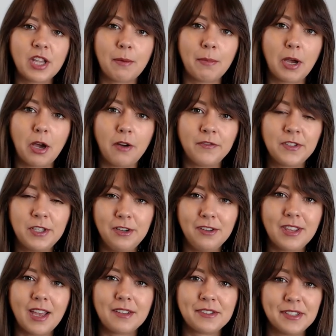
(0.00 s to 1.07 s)
of
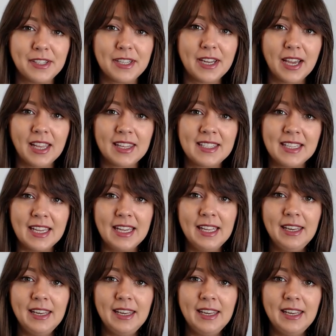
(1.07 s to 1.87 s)
2019,